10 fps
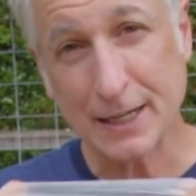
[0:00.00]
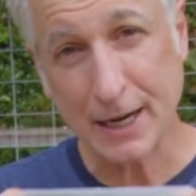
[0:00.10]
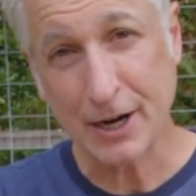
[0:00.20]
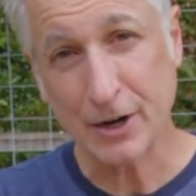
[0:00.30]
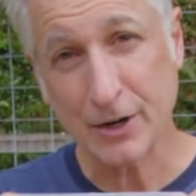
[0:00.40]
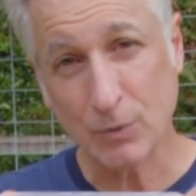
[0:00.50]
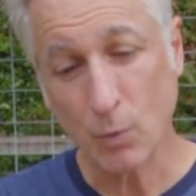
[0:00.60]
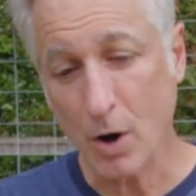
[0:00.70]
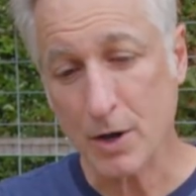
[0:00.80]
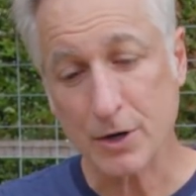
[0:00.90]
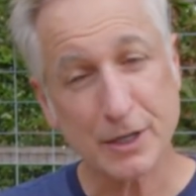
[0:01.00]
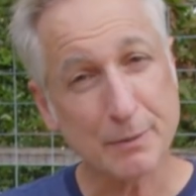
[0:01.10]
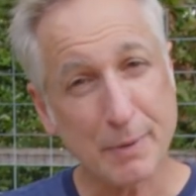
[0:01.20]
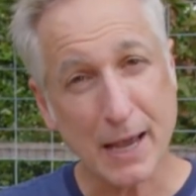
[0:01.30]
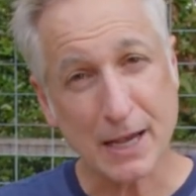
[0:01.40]
and air and water
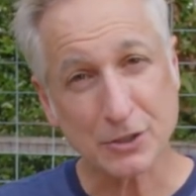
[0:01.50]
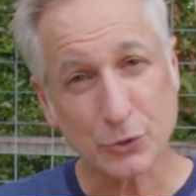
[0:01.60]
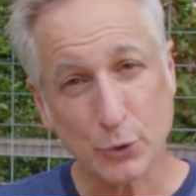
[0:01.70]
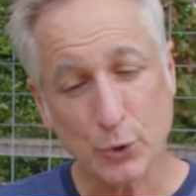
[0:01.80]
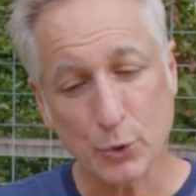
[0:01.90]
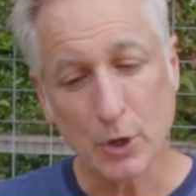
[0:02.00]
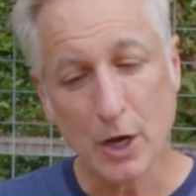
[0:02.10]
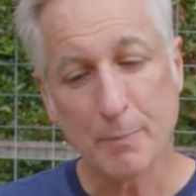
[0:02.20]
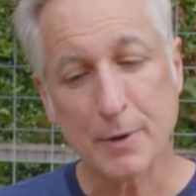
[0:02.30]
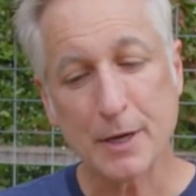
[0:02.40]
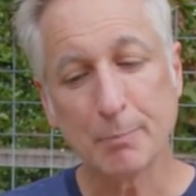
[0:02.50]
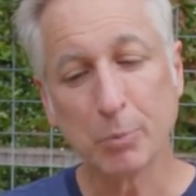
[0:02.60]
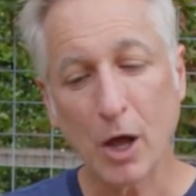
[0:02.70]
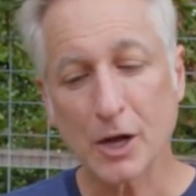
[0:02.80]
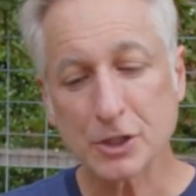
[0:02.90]
can pass through, but it
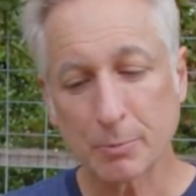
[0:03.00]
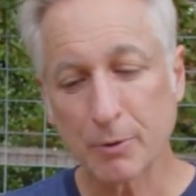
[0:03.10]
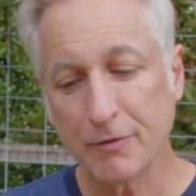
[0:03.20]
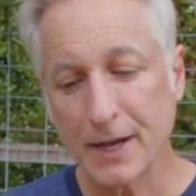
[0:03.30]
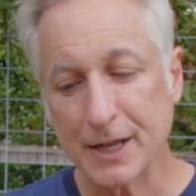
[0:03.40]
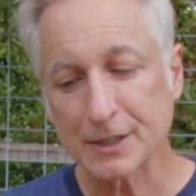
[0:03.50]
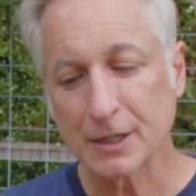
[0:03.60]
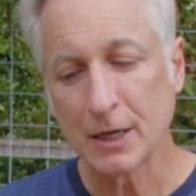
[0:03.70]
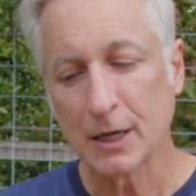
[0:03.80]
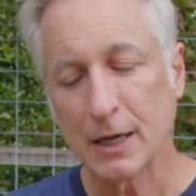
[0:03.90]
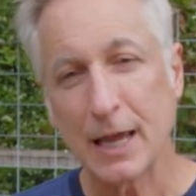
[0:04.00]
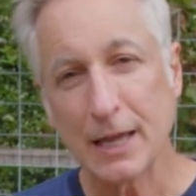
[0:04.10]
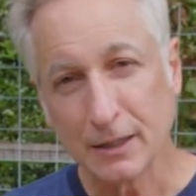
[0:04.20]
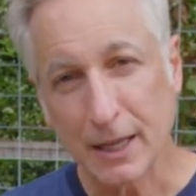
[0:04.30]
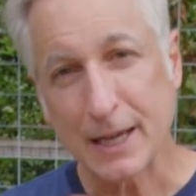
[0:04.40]
blocks or prevents
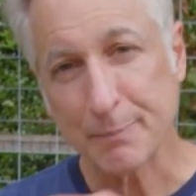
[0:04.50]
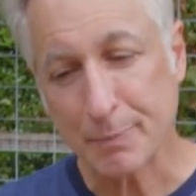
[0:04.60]
egg-laying